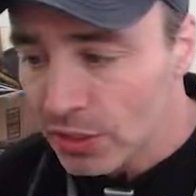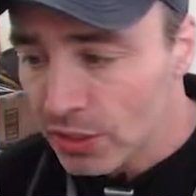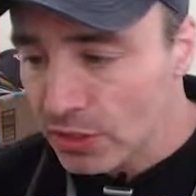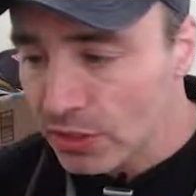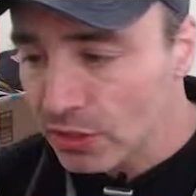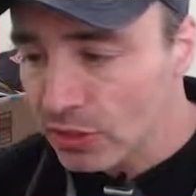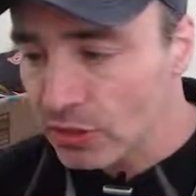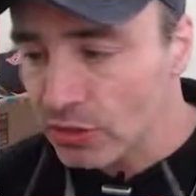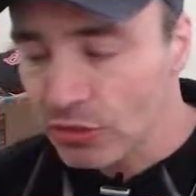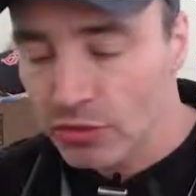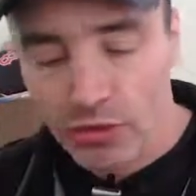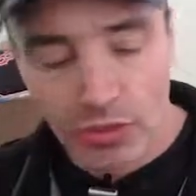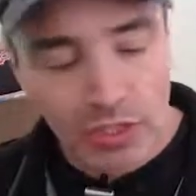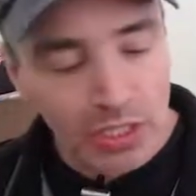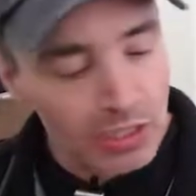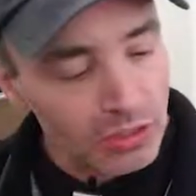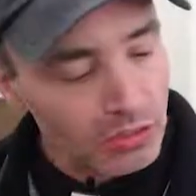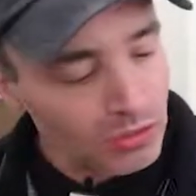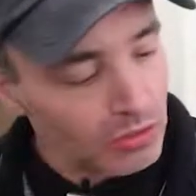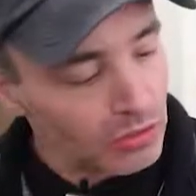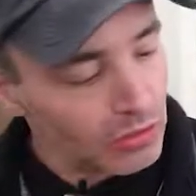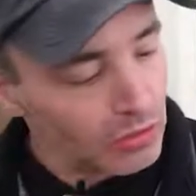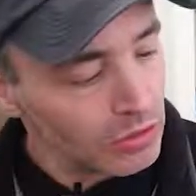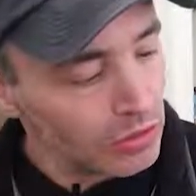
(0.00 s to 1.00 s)

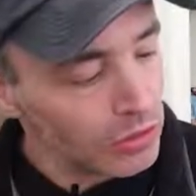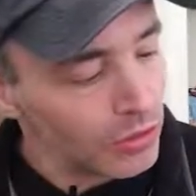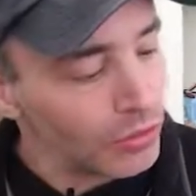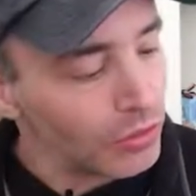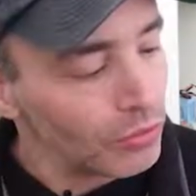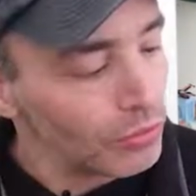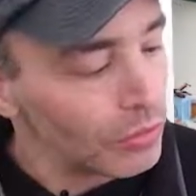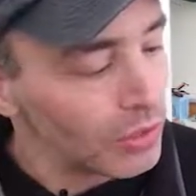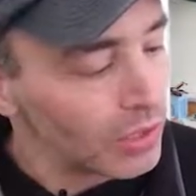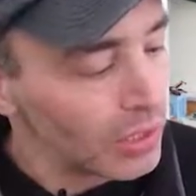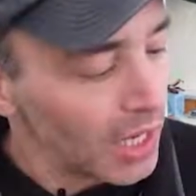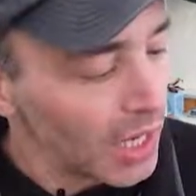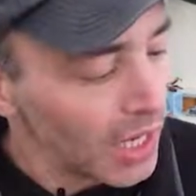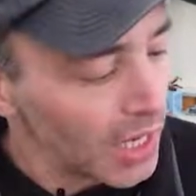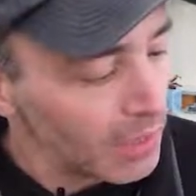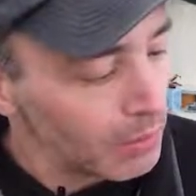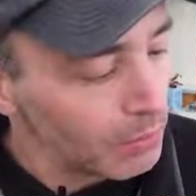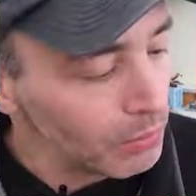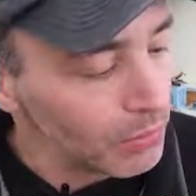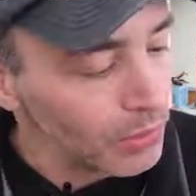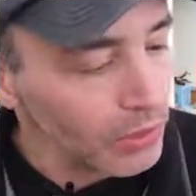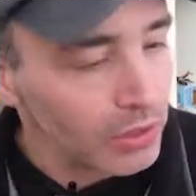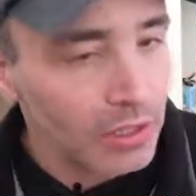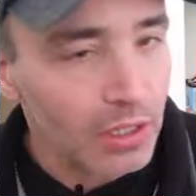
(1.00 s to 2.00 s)
Just so you guys know
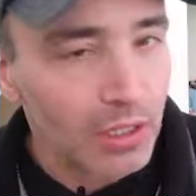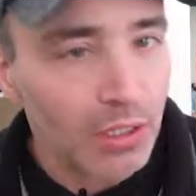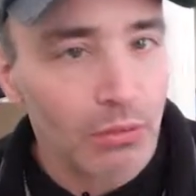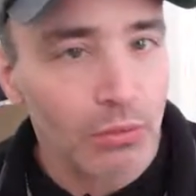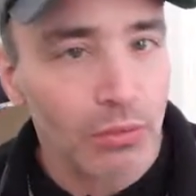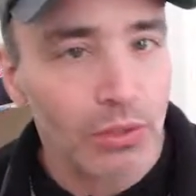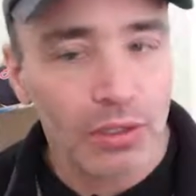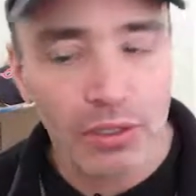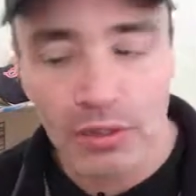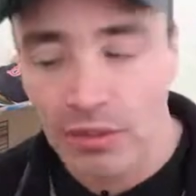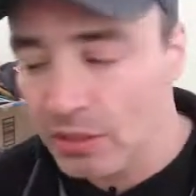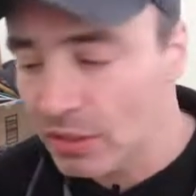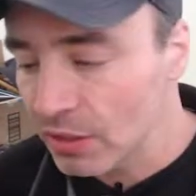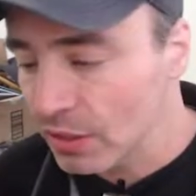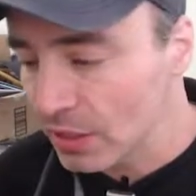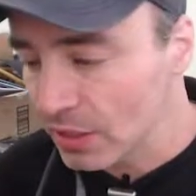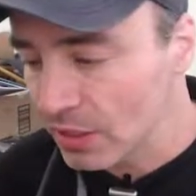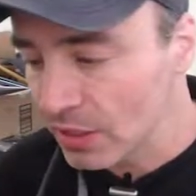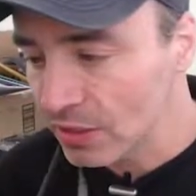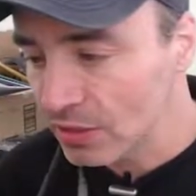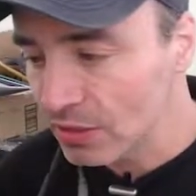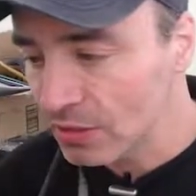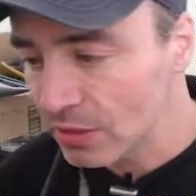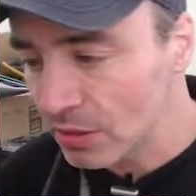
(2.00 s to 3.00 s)
what I'm working
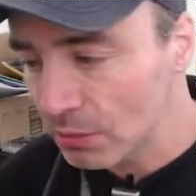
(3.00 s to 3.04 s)
with